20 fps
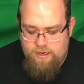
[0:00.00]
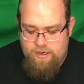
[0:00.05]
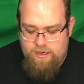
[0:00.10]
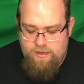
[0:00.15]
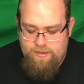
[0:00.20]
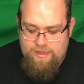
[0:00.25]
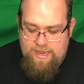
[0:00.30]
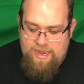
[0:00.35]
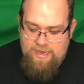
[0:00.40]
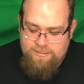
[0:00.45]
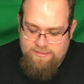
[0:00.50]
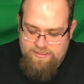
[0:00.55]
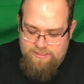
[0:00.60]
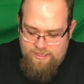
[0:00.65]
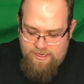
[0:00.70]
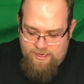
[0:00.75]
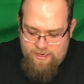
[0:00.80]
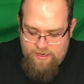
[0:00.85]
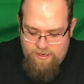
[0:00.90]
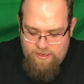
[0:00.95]
That's
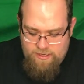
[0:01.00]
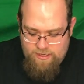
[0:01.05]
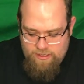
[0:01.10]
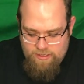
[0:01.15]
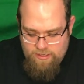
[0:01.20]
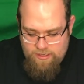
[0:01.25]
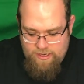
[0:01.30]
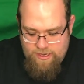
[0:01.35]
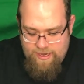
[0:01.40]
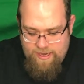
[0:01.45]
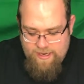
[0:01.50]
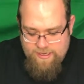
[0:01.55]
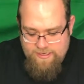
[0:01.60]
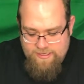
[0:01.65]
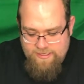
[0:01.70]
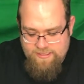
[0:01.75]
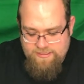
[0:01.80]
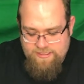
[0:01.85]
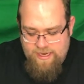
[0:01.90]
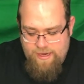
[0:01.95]
there. And
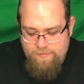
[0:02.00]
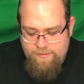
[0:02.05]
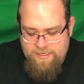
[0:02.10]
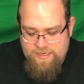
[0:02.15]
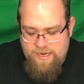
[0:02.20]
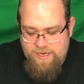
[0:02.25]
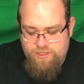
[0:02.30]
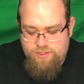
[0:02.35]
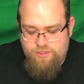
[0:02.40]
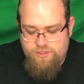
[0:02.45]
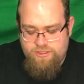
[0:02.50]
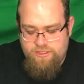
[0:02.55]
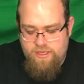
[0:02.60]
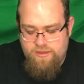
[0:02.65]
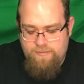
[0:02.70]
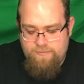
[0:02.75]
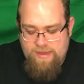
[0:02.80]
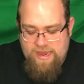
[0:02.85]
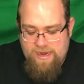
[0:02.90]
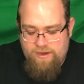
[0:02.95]
it is ambidextrous
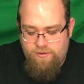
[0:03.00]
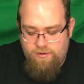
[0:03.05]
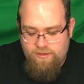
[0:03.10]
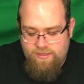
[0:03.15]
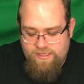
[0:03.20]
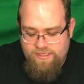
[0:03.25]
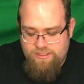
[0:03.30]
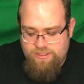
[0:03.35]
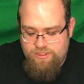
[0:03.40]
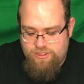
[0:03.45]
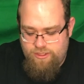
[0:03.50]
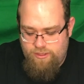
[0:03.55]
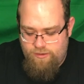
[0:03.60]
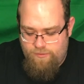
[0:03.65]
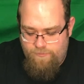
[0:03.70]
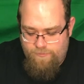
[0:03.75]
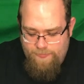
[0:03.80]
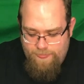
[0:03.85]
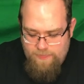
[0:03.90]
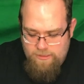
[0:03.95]
on the mag release,
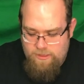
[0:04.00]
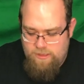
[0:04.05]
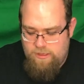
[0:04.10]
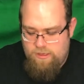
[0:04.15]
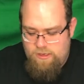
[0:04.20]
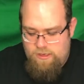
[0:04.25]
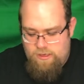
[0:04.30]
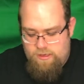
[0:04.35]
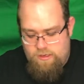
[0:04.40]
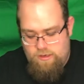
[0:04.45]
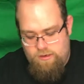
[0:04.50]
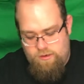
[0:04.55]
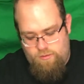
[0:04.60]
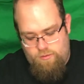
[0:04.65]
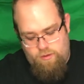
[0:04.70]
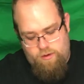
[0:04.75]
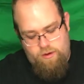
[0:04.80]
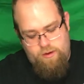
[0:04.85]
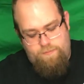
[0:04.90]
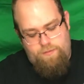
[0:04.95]
too.
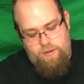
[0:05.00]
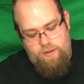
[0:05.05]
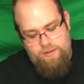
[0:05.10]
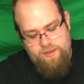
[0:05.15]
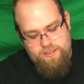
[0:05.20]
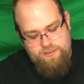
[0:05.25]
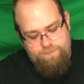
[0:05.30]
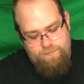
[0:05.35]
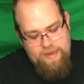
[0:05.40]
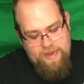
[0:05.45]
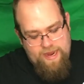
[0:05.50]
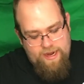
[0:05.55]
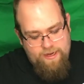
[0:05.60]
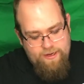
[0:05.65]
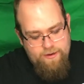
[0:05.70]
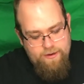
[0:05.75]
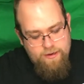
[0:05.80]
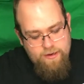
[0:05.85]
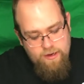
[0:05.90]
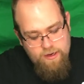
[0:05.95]
We're going to pull this
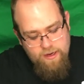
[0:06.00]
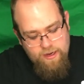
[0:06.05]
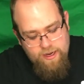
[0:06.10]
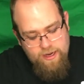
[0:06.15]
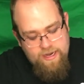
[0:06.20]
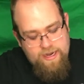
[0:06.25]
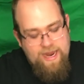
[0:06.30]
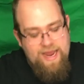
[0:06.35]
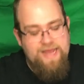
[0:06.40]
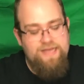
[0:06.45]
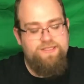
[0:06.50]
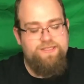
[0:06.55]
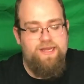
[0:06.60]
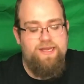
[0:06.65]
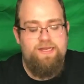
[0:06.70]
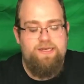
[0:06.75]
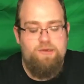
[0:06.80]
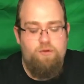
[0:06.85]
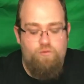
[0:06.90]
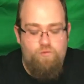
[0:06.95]
back. It has
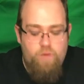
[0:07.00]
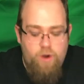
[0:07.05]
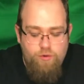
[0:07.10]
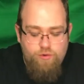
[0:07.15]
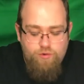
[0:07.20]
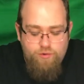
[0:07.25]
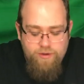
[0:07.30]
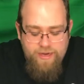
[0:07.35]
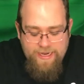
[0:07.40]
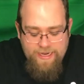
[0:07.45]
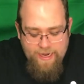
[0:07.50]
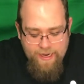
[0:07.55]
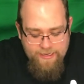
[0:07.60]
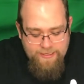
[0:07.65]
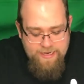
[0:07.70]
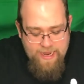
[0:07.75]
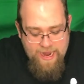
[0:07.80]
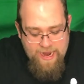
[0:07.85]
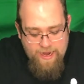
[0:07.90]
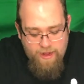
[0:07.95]
a rotary
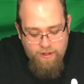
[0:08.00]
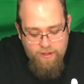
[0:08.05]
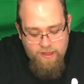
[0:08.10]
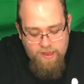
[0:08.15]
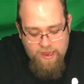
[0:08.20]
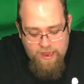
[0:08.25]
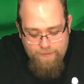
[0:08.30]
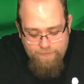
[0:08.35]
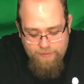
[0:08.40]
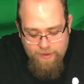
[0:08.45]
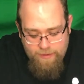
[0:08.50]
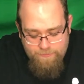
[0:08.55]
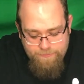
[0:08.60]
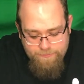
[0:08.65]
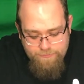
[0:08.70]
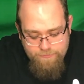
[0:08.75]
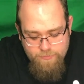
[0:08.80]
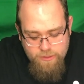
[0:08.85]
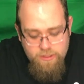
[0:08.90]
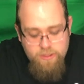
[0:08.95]
dial
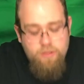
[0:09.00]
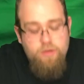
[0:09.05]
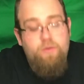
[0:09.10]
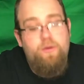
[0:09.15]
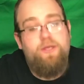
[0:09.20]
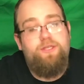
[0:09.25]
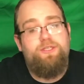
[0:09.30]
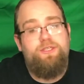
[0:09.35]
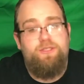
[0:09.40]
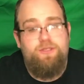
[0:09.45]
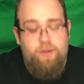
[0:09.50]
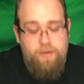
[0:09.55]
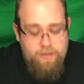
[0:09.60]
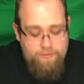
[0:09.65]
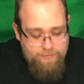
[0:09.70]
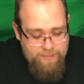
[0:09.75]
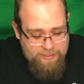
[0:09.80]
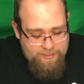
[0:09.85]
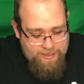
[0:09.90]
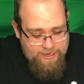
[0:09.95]
hop-up, which is going
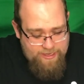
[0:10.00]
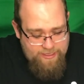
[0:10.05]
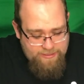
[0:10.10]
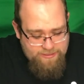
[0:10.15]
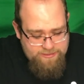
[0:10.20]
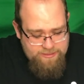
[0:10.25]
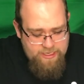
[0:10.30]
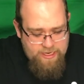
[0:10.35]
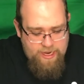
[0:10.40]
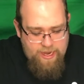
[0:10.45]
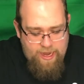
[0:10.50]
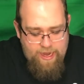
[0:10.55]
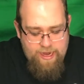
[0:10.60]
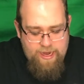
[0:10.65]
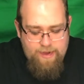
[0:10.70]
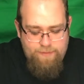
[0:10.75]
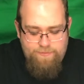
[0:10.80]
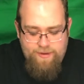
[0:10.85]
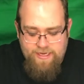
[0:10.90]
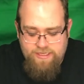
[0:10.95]
to be nice.
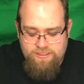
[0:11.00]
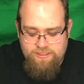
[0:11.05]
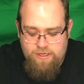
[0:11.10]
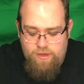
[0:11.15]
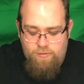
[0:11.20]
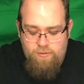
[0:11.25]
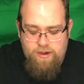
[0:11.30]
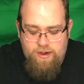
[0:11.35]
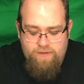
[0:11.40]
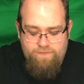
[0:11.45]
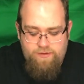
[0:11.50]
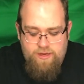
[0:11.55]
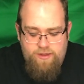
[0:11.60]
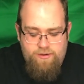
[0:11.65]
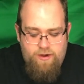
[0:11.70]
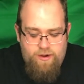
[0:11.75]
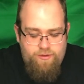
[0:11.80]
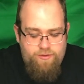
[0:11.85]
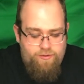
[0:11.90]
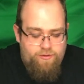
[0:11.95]
And based on what I've
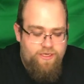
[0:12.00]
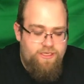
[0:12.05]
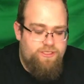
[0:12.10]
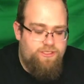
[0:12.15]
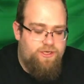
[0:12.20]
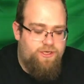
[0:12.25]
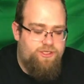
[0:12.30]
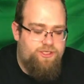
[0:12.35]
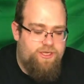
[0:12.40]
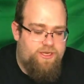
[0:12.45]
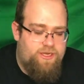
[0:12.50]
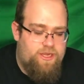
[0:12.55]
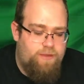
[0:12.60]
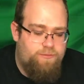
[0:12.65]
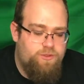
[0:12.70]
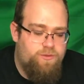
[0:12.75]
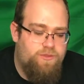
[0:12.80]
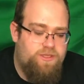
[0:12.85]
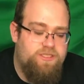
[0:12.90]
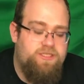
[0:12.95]
done on the research, it
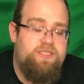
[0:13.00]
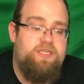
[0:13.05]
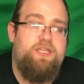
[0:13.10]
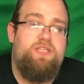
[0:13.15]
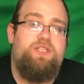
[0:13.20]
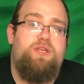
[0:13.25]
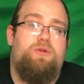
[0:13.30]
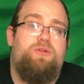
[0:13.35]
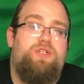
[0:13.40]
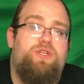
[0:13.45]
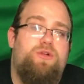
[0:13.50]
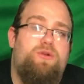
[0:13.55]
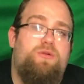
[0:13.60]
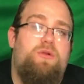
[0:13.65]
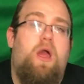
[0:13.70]
comes with a 602